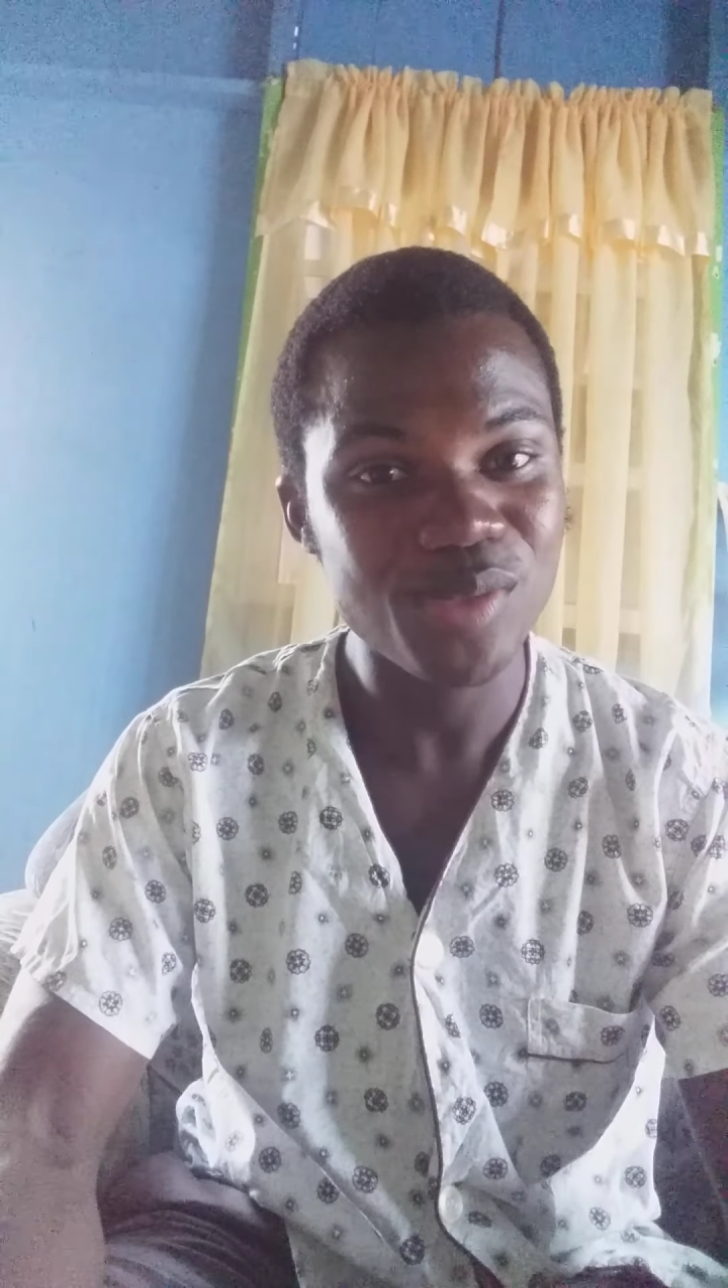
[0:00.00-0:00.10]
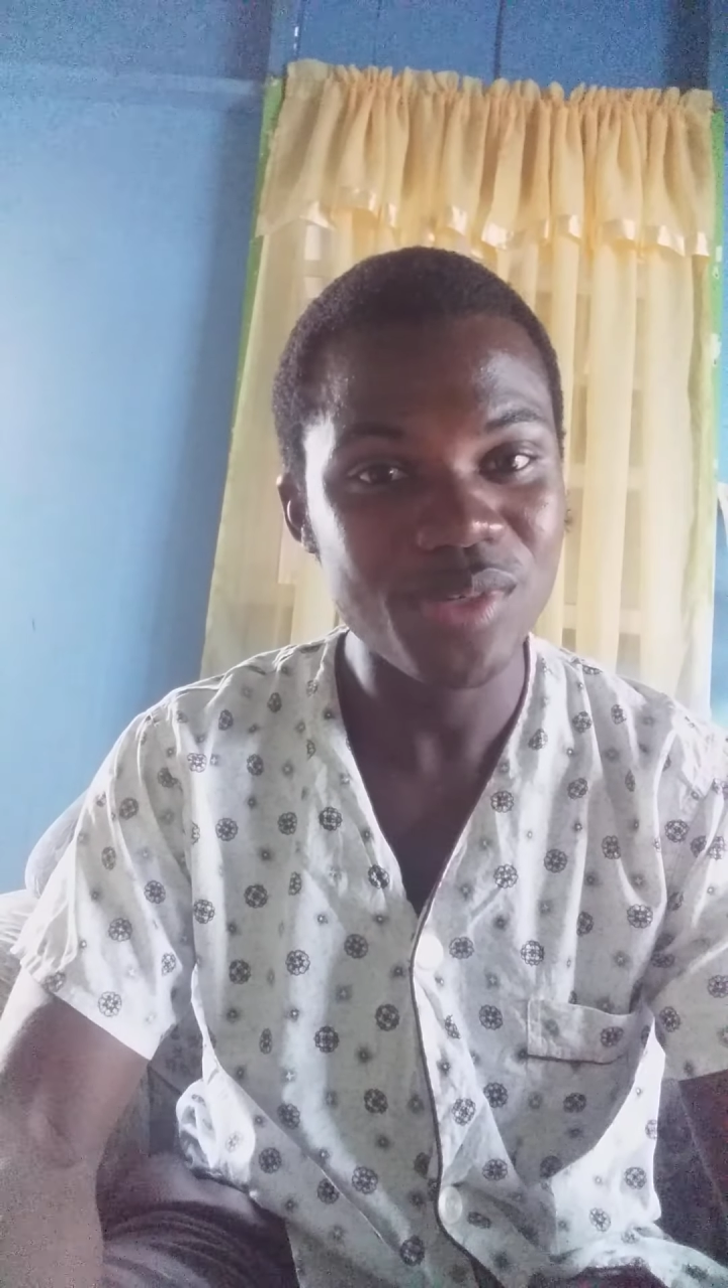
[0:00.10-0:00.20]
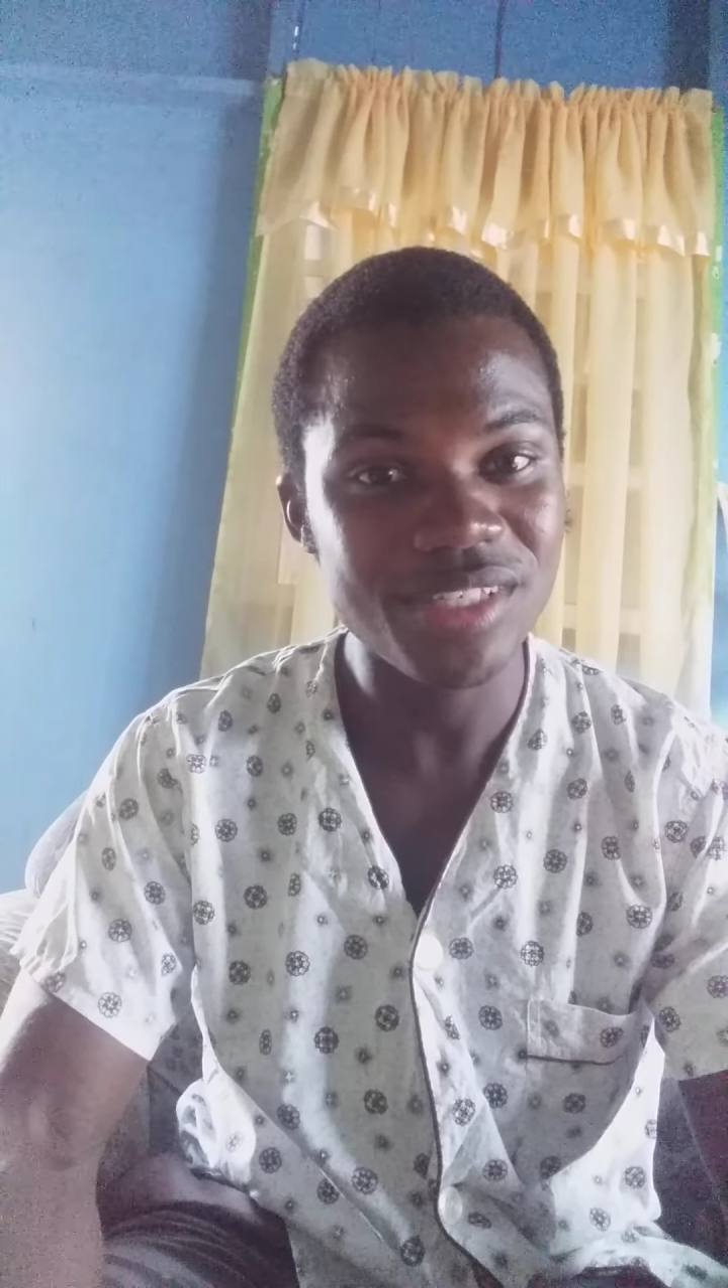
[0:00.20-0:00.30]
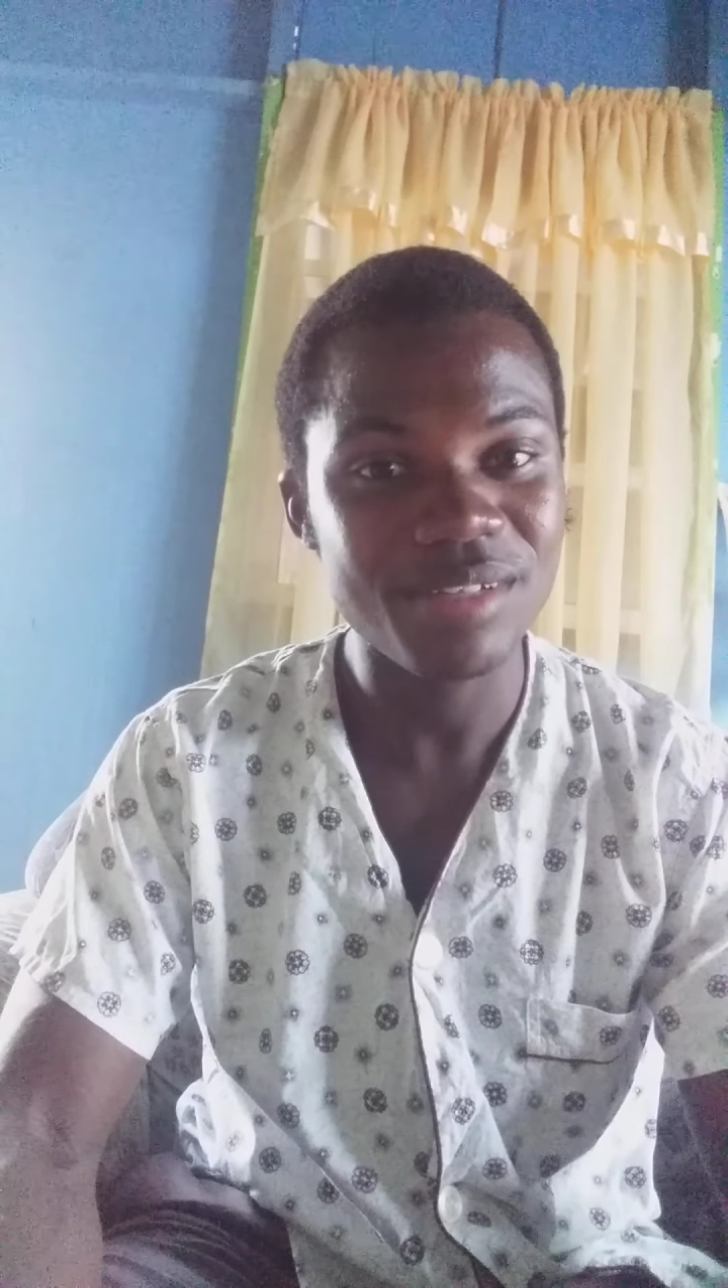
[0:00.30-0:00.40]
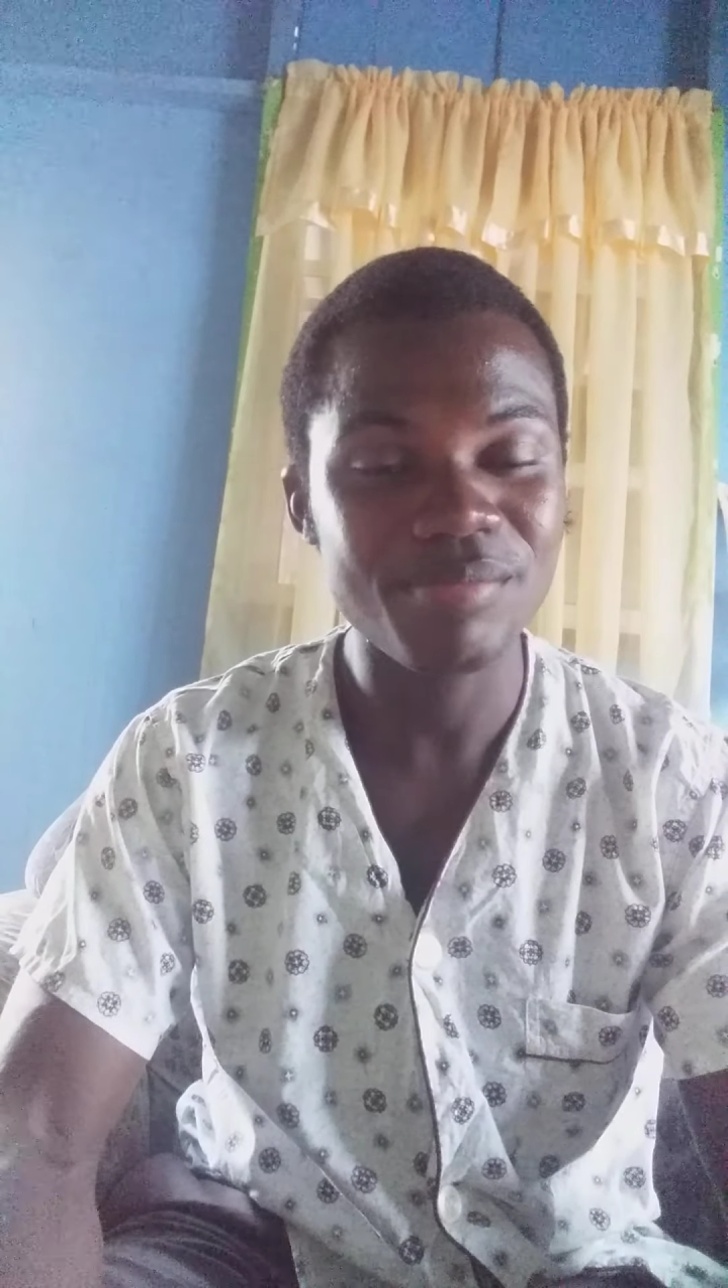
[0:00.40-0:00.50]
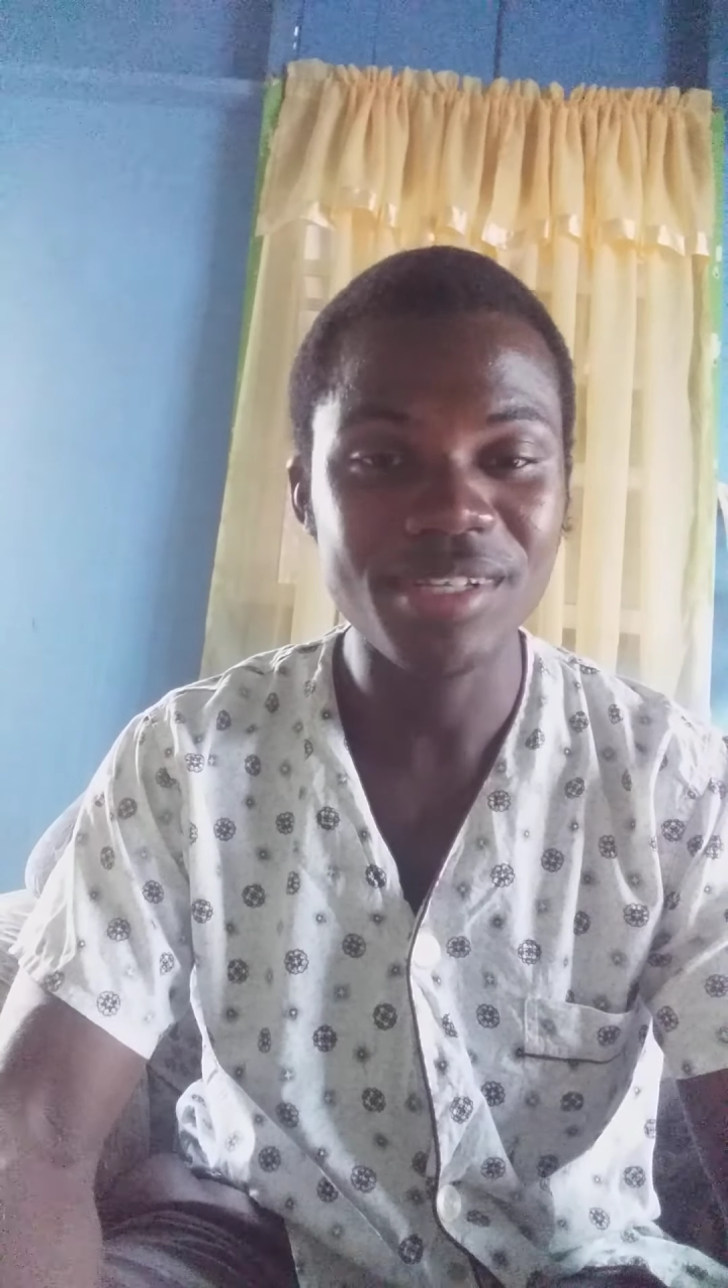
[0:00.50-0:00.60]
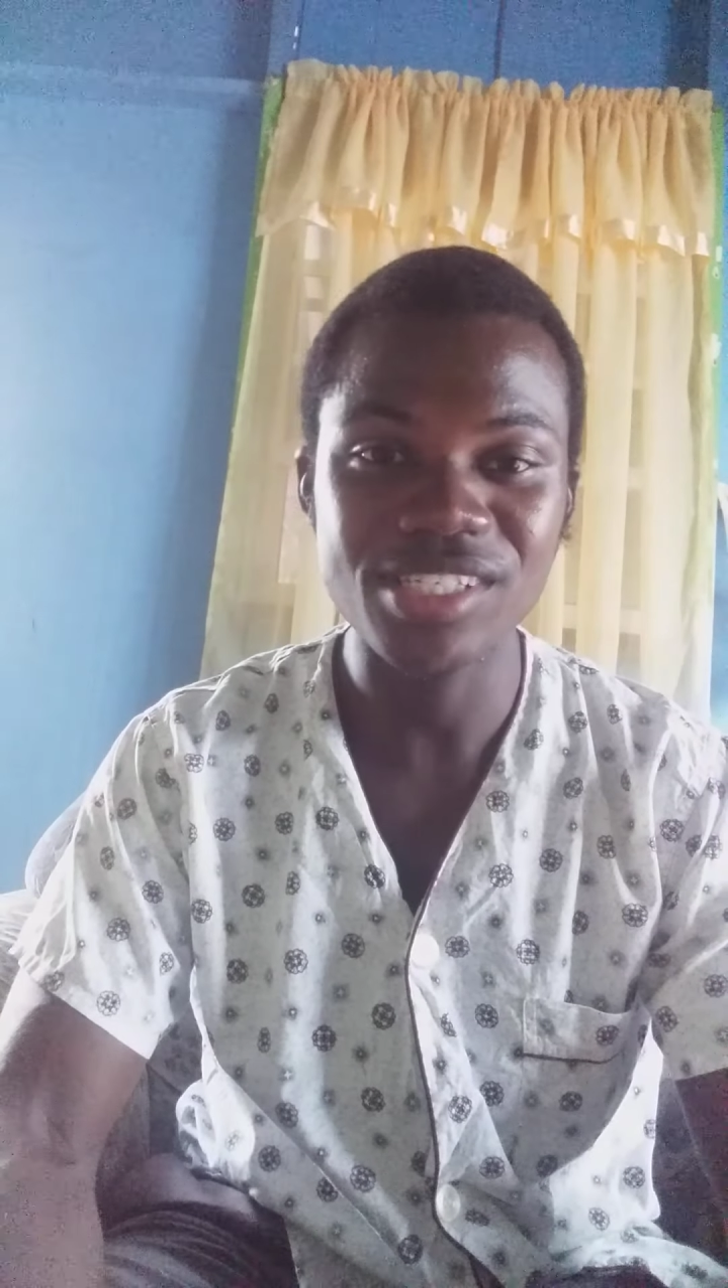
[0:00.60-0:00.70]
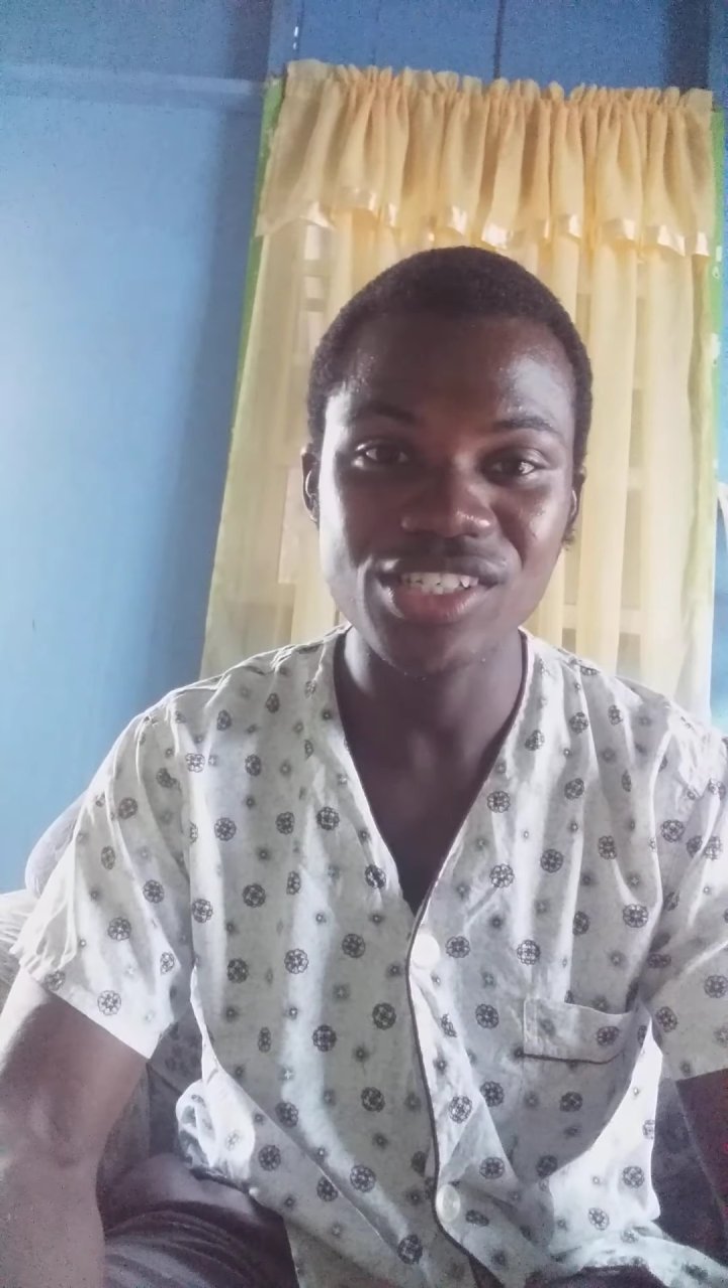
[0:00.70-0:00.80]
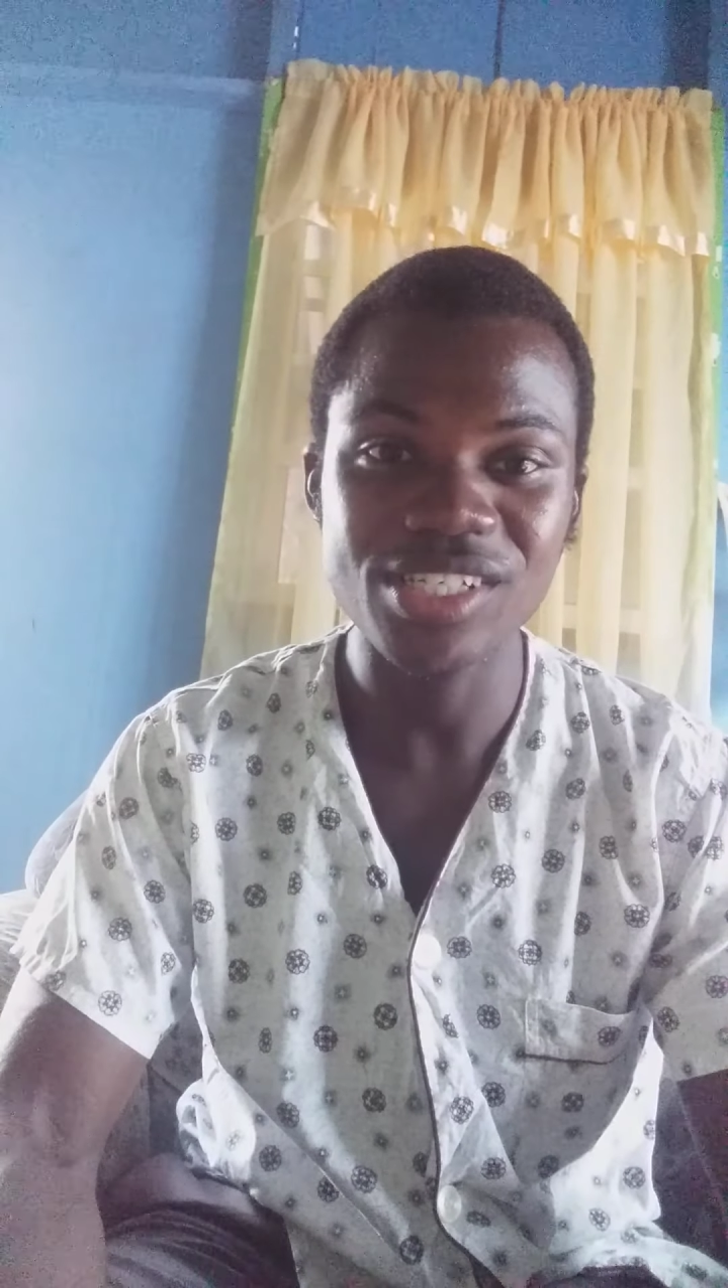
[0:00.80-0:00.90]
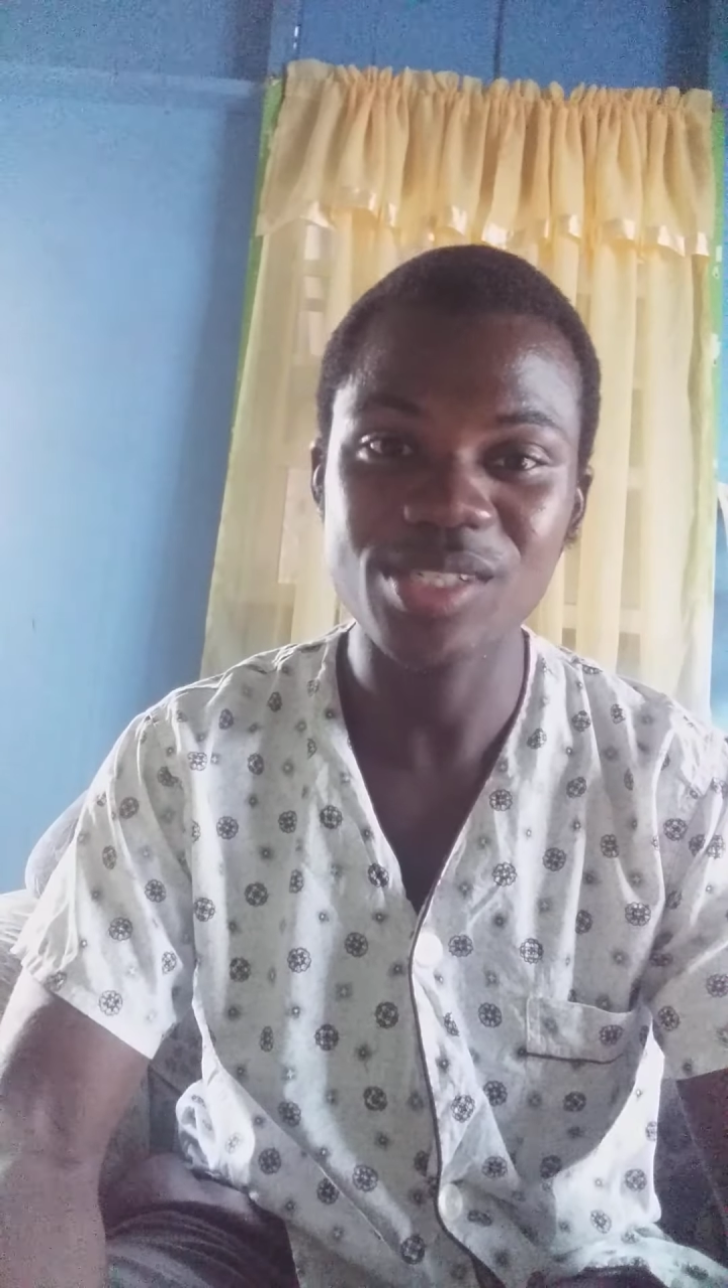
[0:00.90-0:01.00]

wasting on Messenger,